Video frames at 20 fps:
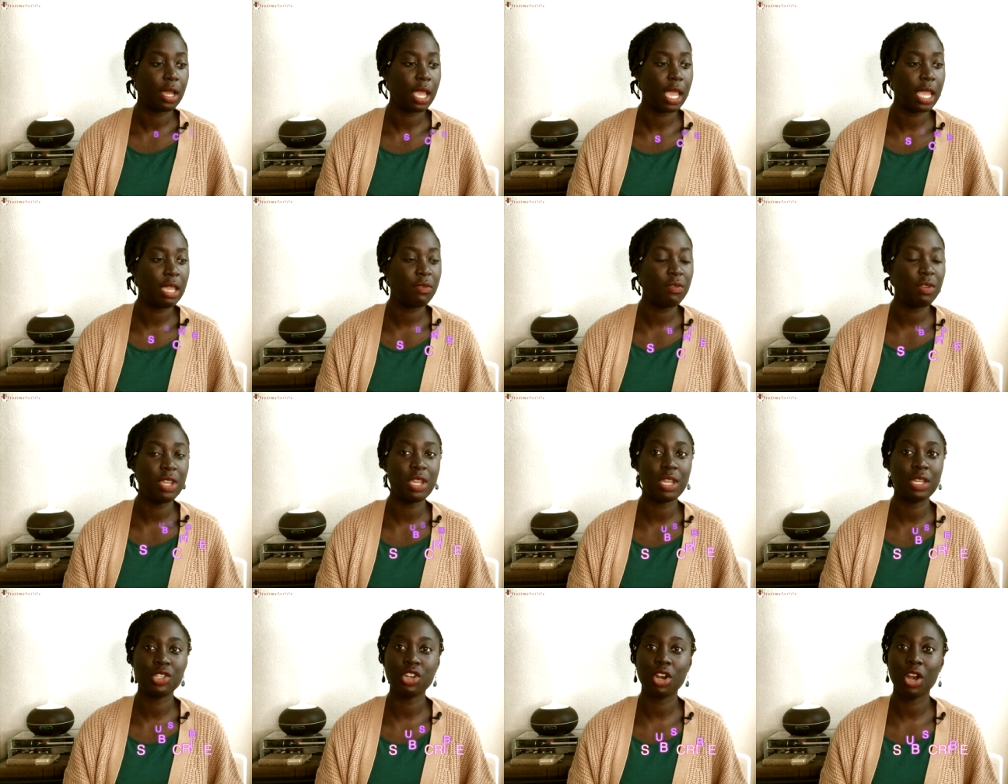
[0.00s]
even
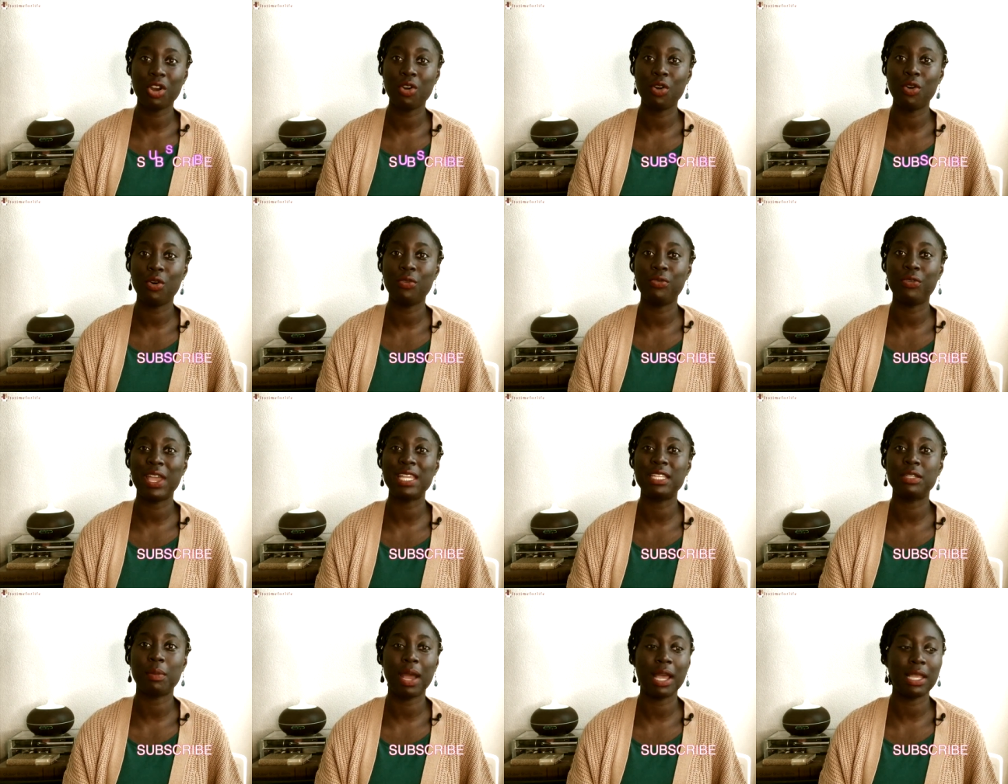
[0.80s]
a charcoal
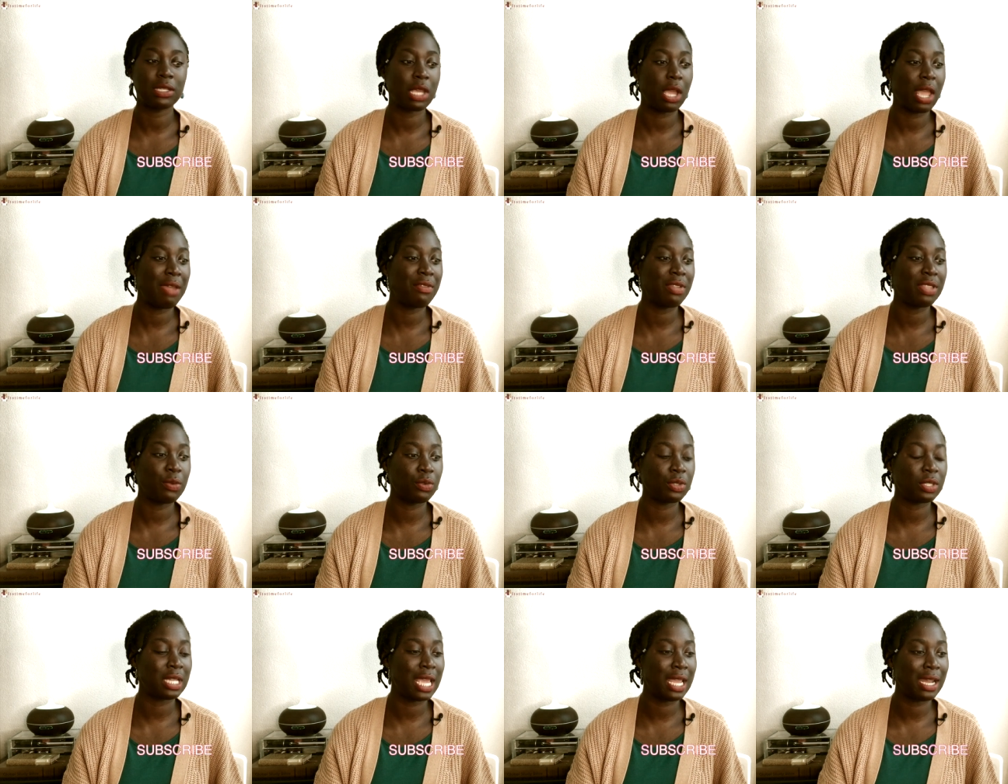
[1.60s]
face mask. Everything
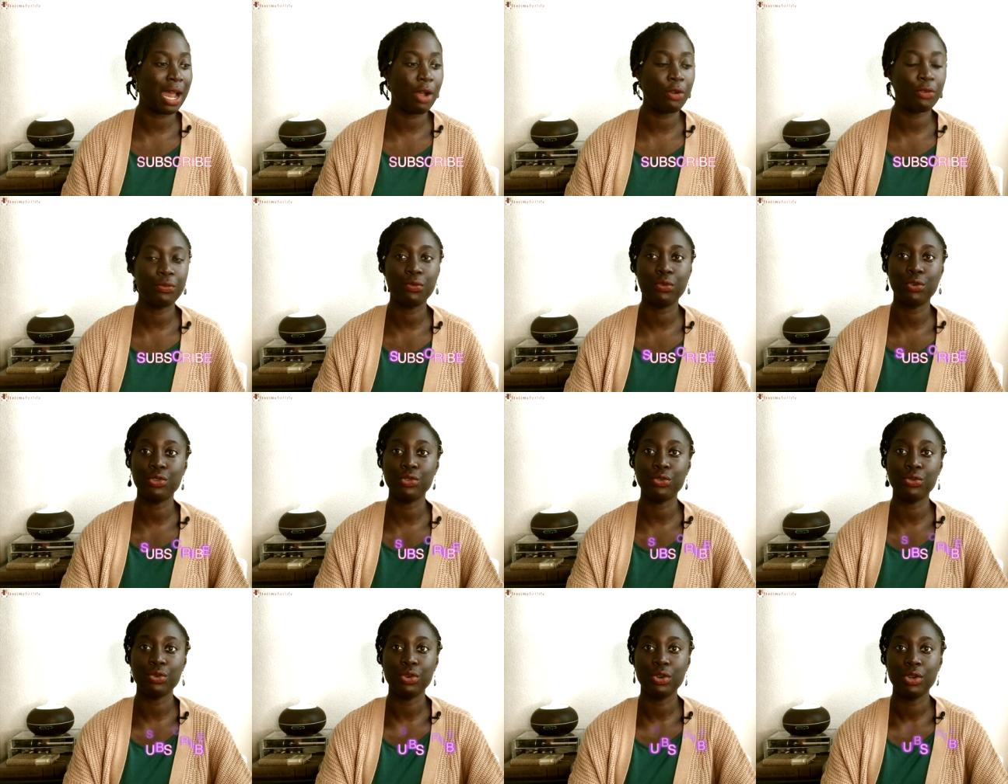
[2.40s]
was laid out for
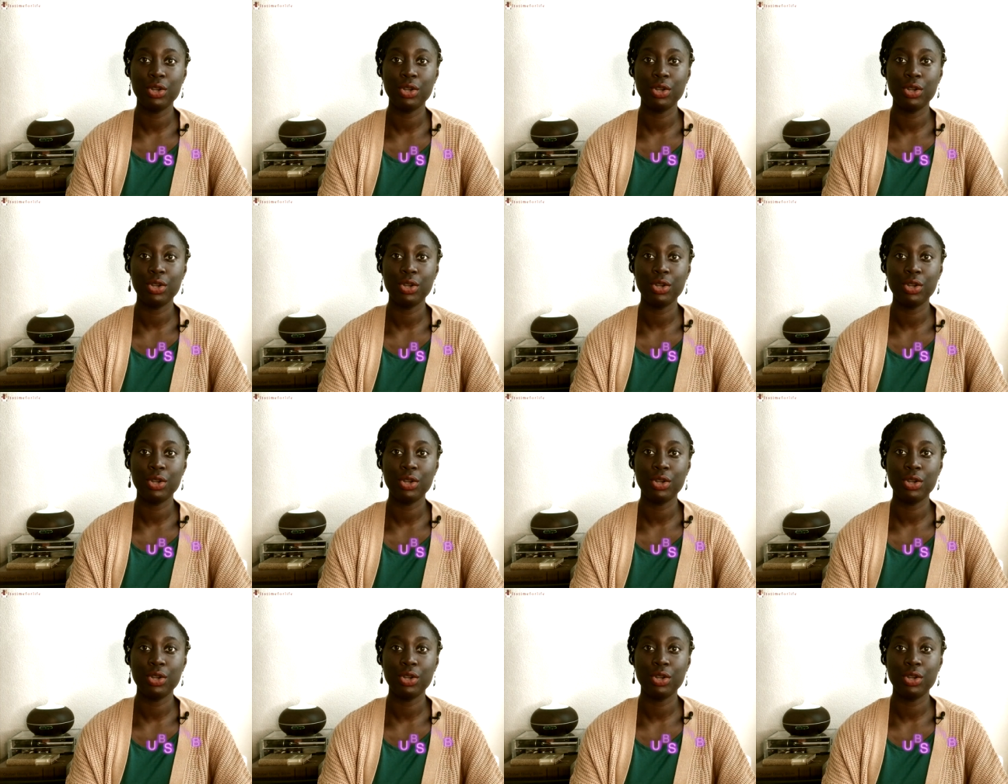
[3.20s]
you.